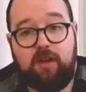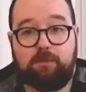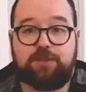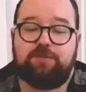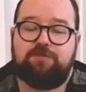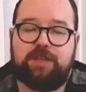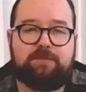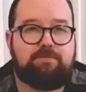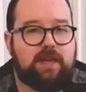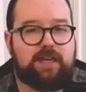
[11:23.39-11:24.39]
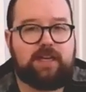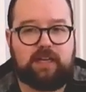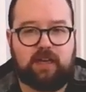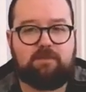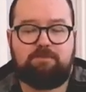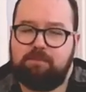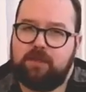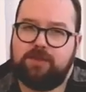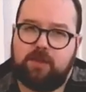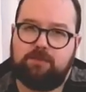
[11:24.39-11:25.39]
but to read many and
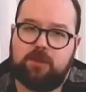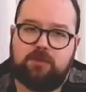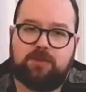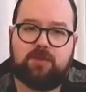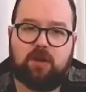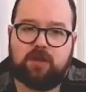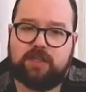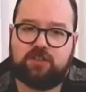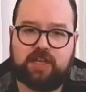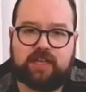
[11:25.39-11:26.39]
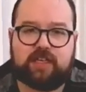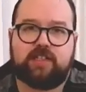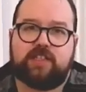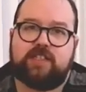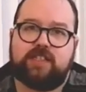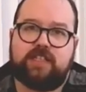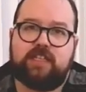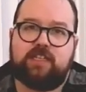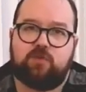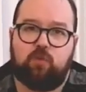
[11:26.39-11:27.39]
build up your knowledge like a
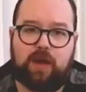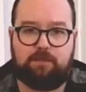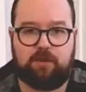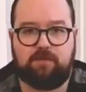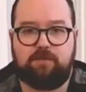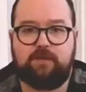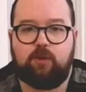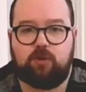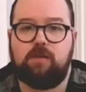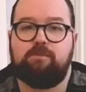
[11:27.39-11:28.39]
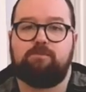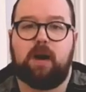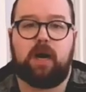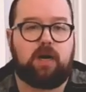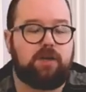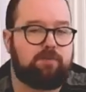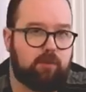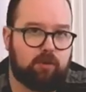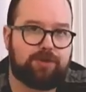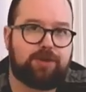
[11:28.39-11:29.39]
siege weapon before a barred
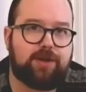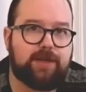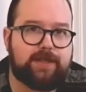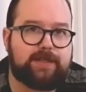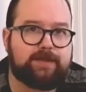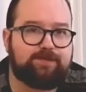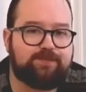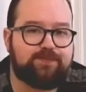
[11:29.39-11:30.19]
portcullis.